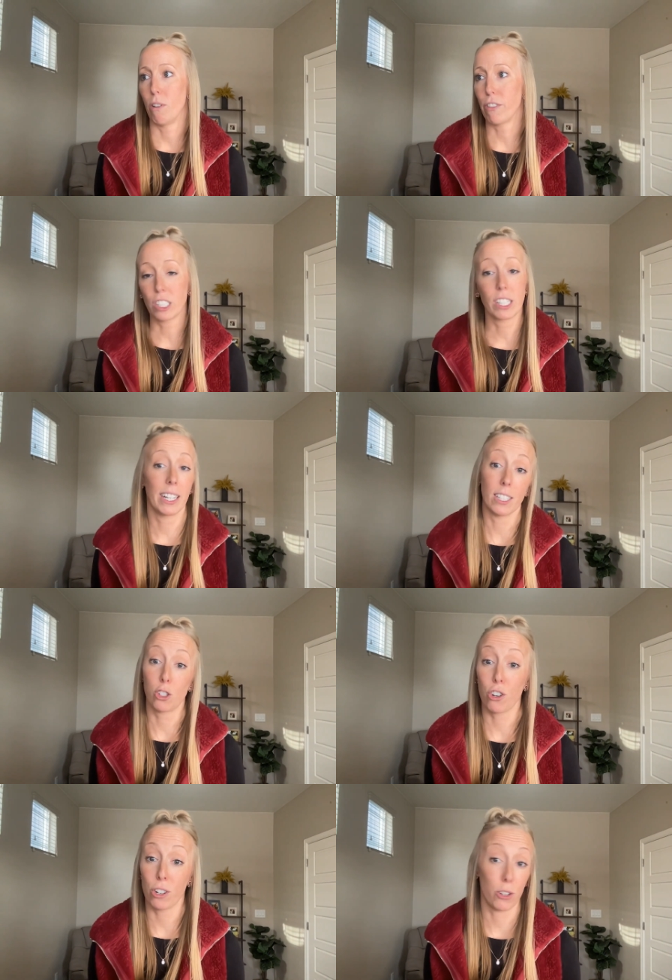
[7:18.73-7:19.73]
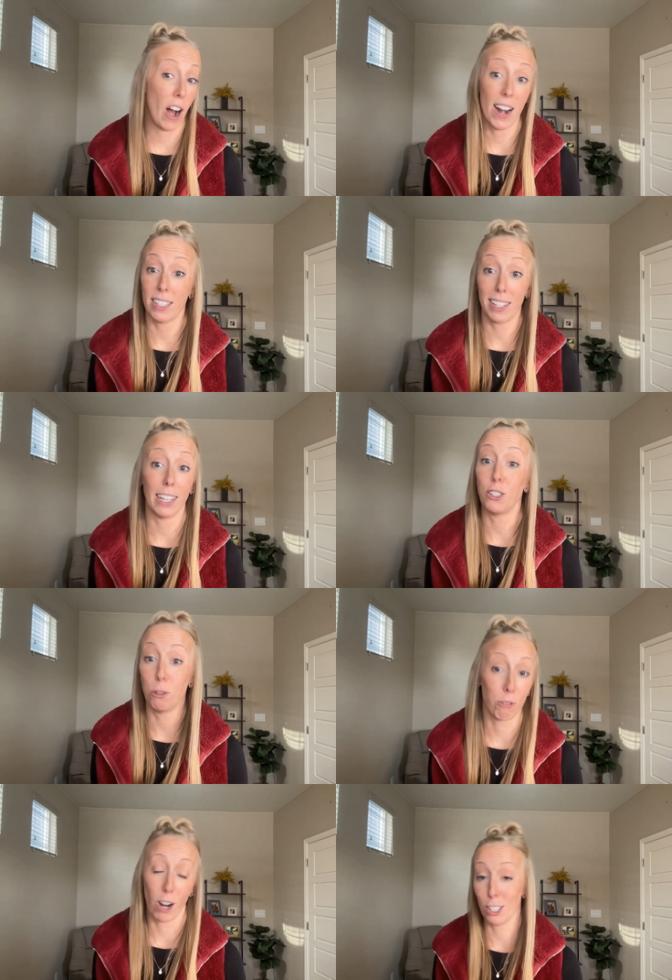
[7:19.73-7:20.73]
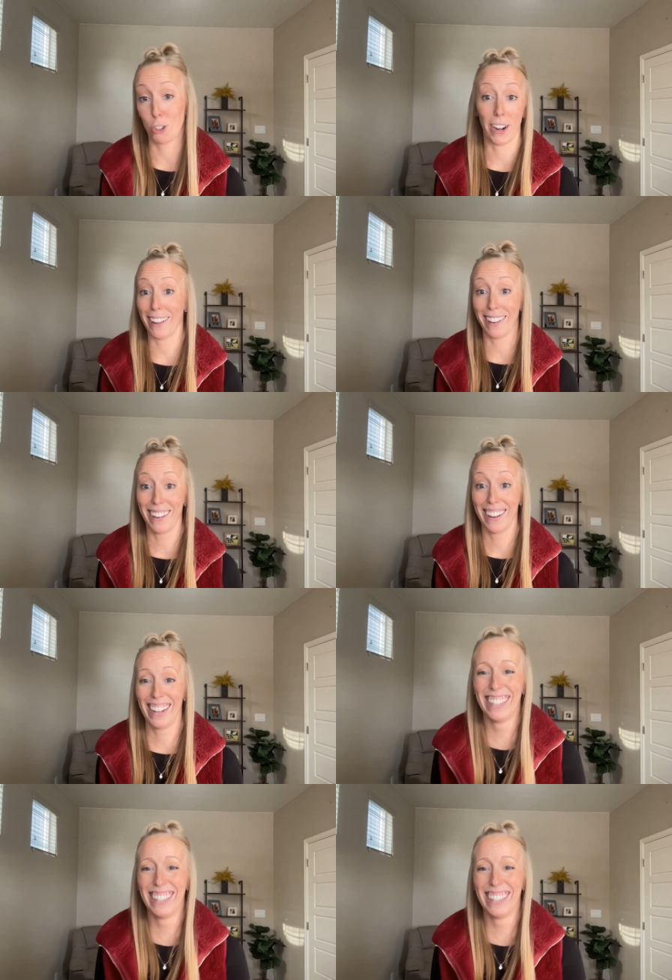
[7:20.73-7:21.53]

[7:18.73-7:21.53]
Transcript: Well, first thing is to try not to get too frustrated.